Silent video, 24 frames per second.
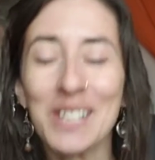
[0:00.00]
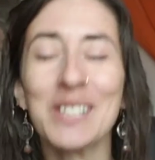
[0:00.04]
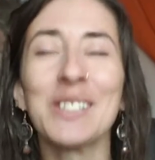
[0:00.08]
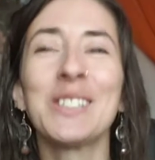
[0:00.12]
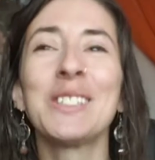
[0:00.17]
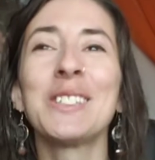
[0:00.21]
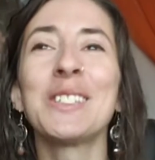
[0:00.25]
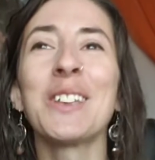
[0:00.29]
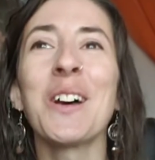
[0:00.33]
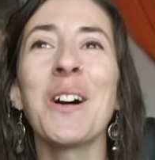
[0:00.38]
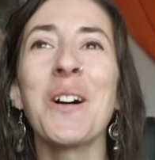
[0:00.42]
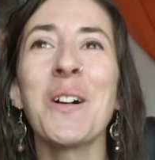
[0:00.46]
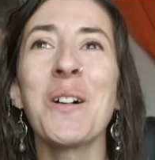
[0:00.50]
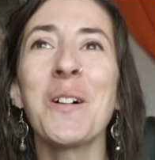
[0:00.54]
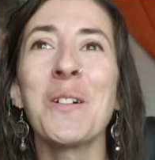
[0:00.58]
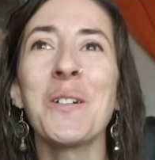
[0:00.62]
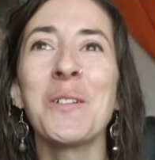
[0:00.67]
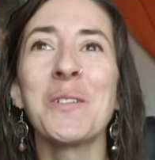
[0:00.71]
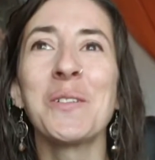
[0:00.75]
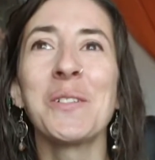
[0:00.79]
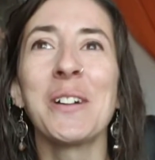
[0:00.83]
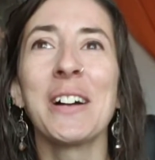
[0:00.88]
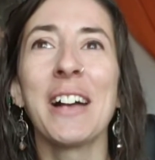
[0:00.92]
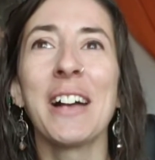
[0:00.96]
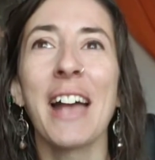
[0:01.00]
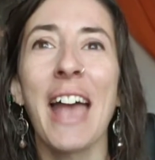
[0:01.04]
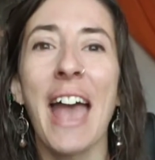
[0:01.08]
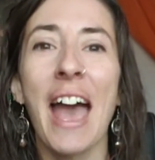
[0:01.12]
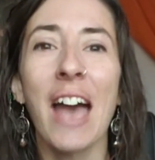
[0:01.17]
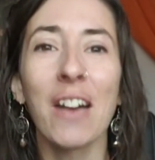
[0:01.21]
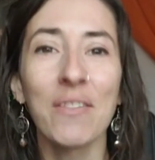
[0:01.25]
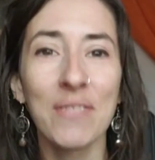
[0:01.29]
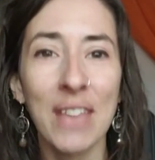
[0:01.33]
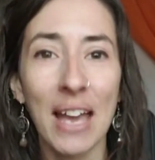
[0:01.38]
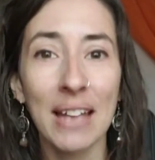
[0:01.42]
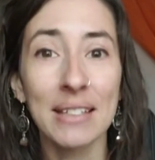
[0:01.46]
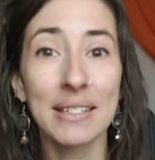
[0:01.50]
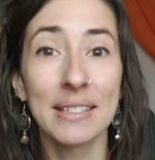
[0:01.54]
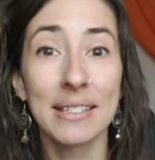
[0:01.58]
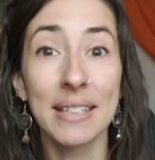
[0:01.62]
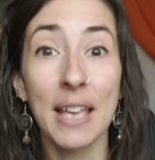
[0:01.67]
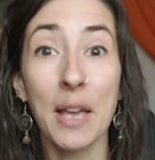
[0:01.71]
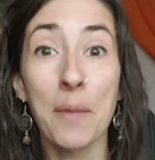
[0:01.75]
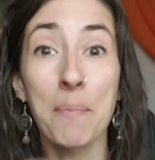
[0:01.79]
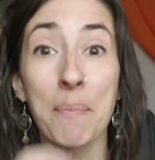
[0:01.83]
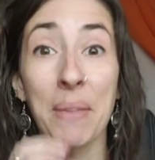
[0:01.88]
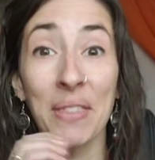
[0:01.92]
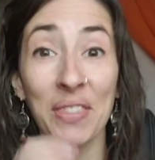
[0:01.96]
So have that
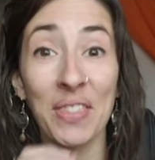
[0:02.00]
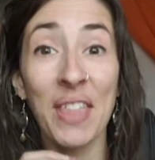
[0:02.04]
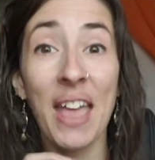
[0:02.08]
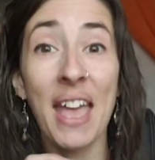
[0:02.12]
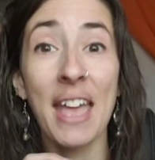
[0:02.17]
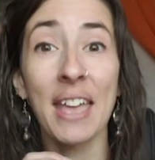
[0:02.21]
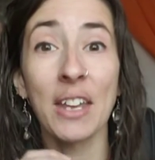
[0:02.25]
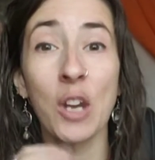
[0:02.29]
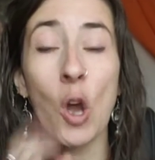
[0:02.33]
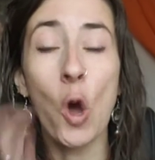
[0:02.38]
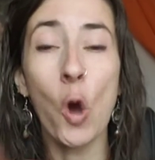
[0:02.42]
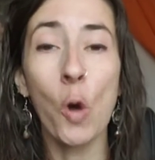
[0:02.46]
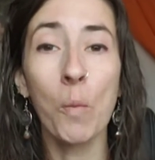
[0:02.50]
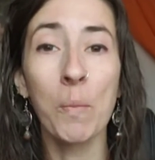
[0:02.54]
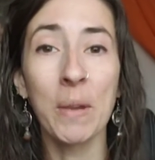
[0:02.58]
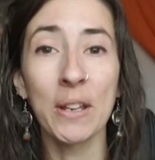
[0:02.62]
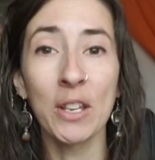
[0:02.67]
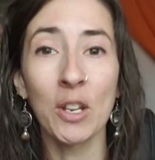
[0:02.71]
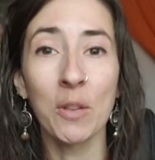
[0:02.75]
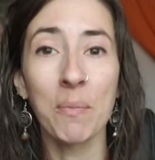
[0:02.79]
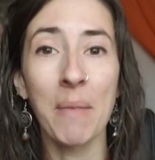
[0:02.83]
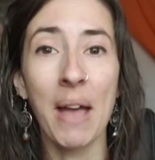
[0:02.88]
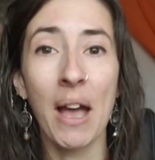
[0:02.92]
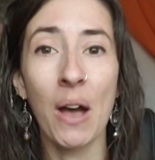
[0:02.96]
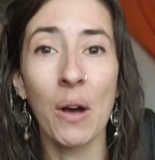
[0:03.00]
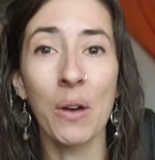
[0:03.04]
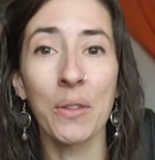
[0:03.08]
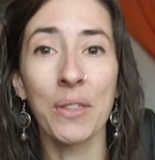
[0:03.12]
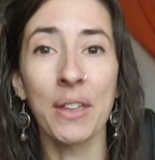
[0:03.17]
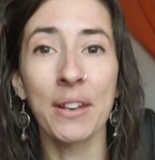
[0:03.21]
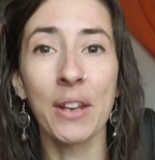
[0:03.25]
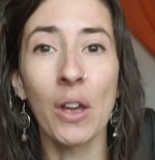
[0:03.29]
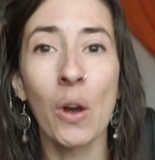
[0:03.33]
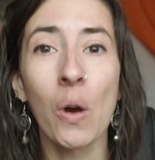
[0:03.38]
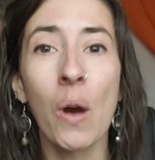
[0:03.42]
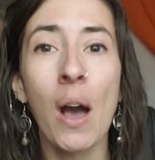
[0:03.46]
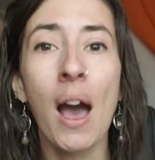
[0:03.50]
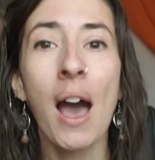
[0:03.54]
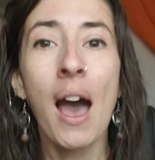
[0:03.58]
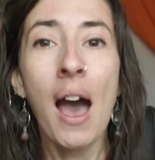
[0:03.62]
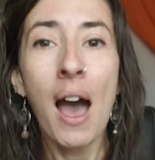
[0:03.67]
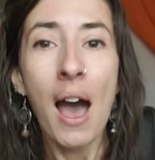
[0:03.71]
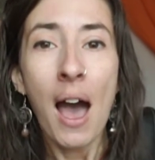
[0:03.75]
sip, but then open your mouth and go